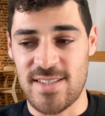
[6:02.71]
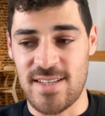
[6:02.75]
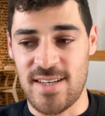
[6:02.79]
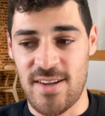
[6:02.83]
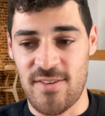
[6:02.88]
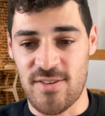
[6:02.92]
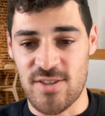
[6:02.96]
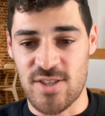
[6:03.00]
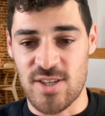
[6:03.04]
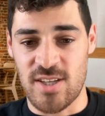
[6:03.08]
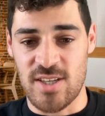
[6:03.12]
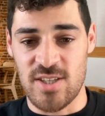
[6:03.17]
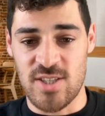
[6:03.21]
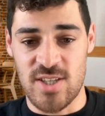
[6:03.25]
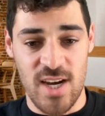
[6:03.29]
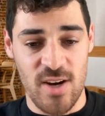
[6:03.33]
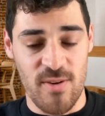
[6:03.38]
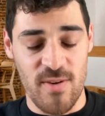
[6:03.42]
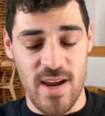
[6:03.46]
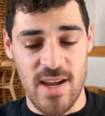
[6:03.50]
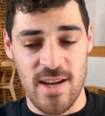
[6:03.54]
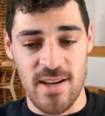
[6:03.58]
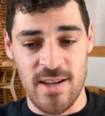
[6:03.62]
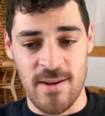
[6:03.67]
initially
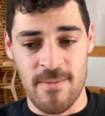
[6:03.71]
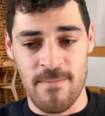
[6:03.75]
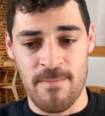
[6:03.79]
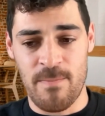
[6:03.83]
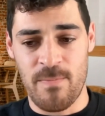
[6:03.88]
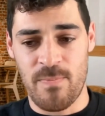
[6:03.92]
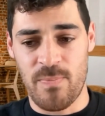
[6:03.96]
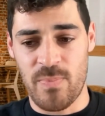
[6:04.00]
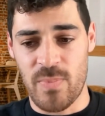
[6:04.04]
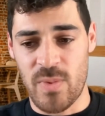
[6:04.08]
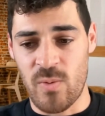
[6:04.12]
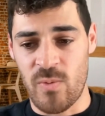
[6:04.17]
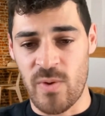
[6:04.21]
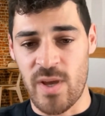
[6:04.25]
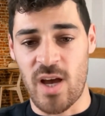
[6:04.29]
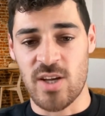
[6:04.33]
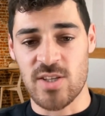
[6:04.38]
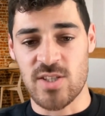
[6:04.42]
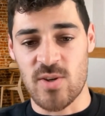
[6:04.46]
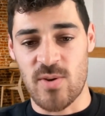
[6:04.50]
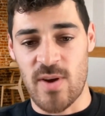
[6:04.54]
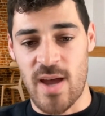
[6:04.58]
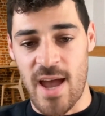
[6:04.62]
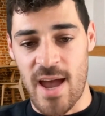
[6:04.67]
generated, we
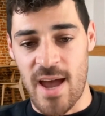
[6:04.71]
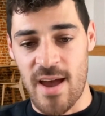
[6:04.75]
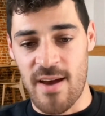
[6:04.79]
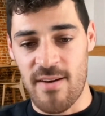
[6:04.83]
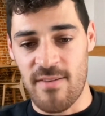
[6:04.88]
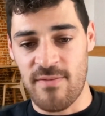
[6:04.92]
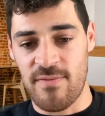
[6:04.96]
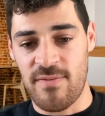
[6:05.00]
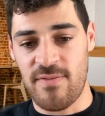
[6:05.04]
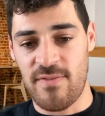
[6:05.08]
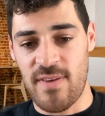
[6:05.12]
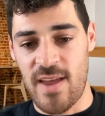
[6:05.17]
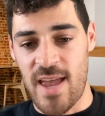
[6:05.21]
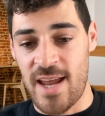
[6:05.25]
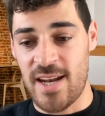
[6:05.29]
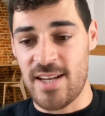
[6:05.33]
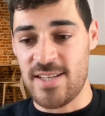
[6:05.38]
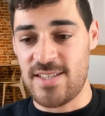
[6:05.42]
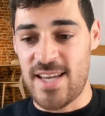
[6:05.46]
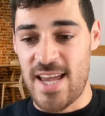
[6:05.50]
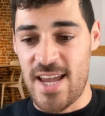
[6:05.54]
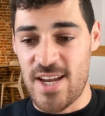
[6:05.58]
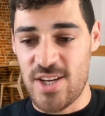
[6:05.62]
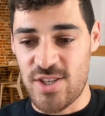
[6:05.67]
also have
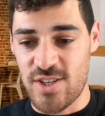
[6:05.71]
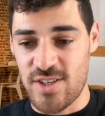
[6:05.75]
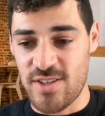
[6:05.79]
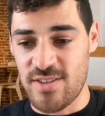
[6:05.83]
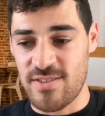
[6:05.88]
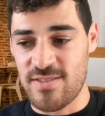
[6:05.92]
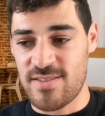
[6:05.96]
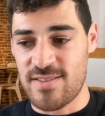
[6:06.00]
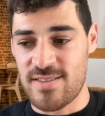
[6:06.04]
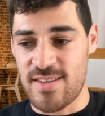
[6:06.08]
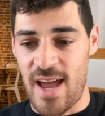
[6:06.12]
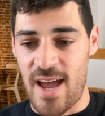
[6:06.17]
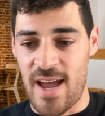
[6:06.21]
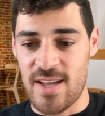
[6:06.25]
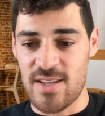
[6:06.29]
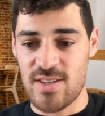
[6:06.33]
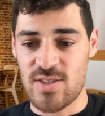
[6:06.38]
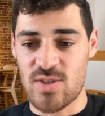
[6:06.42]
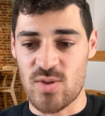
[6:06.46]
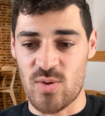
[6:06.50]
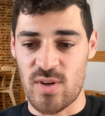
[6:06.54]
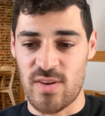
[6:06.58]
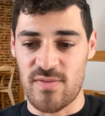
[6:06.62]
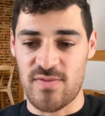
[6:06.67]
annotations that
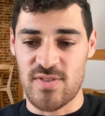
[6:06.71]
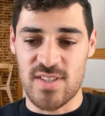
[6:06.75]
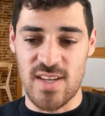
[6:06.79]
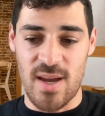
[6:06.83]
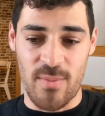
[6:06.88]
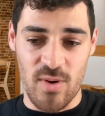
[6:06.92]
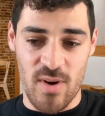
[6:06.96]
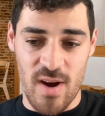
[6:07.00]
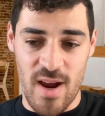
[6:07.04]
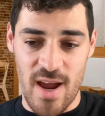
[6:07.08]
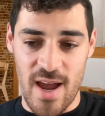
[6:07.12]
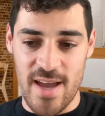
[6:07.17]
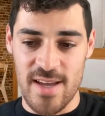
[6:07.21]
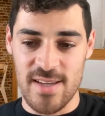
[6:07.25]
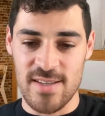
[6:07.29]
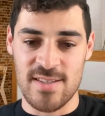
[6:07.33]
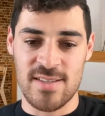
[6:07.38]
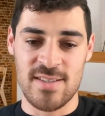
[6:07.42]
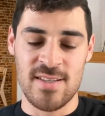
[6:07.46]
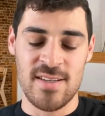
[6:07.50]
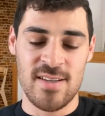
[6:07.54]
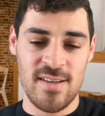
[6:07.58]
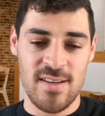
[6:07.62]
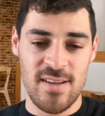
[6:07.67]
sort of
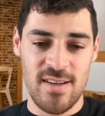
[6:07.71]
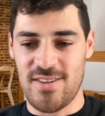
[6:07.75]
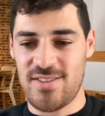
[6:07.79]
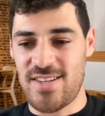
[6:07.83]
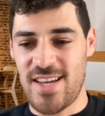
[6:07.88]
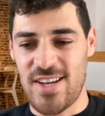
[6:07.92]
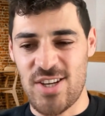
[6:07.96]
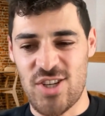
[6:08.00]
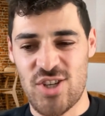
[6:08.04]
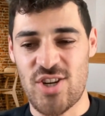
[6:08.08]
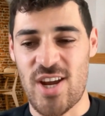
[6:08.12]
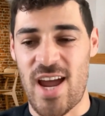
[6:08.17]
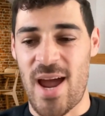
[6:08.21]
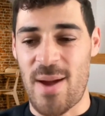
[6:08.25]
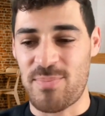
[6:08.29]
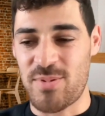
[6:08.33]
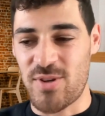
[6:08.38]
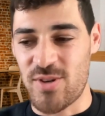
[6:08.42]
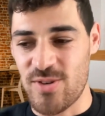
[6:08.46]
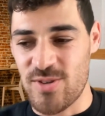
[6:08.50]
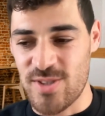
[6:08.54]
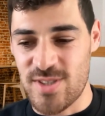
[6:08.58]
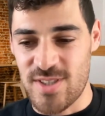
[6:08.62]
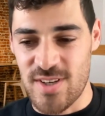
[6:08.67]
summarize, say,
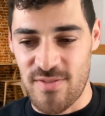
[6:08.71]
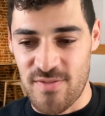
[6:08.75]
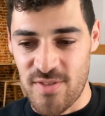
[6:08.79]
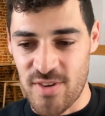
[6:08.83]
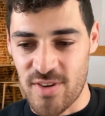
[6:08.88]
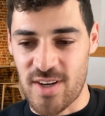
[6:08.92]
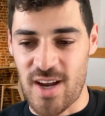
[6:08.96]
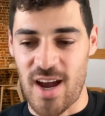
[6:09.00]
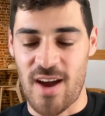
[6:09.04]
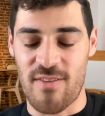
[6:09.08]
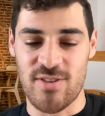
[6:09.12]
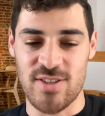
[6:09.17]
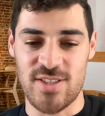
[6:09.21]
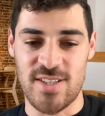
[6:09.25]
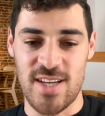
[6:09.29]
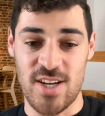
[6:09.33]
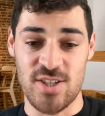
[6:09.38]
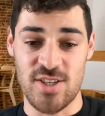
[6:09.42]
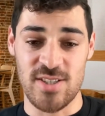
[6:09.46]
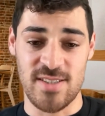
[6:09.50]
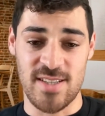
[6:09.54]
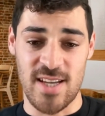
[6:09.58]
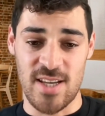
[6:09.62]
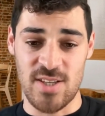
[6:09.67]
chapters of your
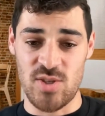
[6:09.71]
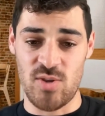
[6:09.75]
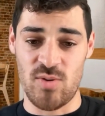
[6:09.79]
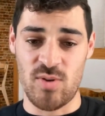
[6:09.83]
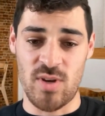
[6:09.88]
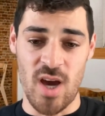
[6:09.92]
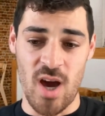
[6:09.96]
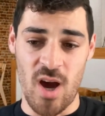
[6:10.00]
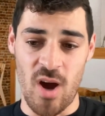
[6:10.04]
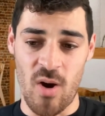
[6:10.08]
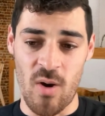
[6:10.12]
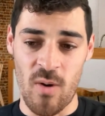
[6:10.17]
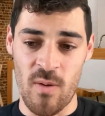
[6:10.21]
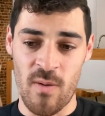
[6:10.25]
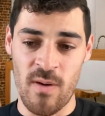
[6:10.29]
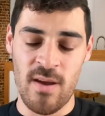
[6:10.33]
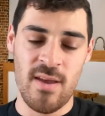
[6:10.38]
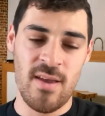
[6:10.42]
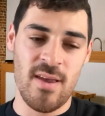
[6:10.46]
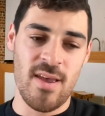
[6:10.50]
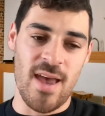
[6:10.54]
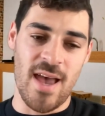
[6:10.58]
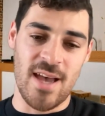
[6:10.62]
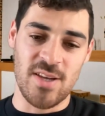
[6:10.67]
conversations as you go,
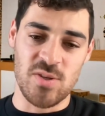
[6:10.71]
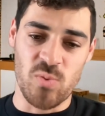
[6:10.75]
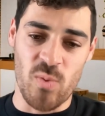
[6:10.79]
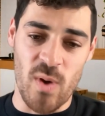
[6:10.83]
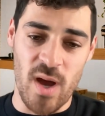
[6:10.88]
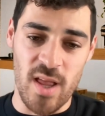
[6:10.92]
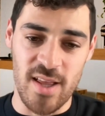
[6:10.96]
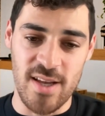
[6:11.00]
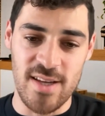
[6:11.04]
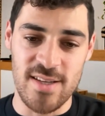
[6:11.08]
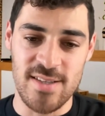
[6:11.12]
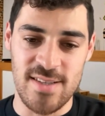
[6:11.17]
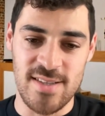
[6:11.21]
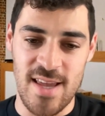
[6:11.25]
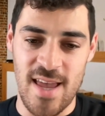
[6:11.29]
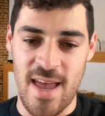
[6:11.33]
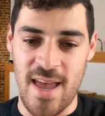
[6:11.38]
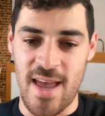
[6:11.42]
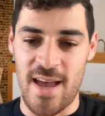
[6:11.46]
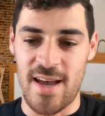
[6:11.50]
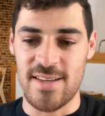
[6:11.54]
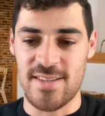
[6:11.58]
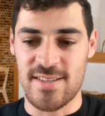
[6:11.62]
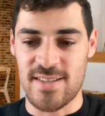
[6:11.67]
as well as
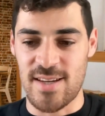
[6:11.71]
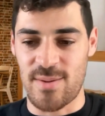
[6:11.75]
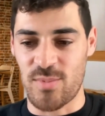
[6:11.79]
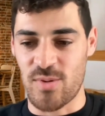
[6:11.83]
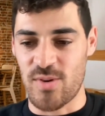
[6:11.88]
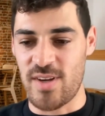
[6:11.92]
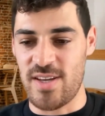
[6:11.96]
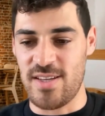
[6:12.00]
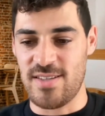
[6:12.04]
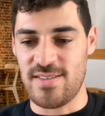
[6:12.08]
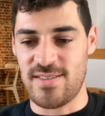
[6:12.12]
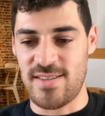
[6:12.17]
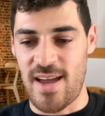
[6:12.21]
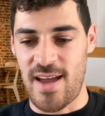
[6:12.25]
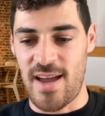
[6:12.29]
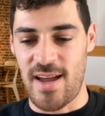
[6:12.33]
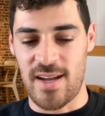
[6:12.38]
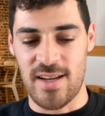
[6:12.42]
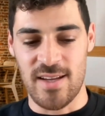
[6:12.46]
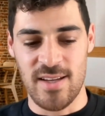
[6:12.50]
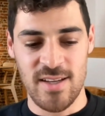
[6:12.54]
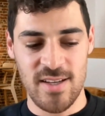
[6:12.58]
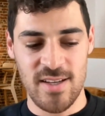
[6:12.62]
AI summaries that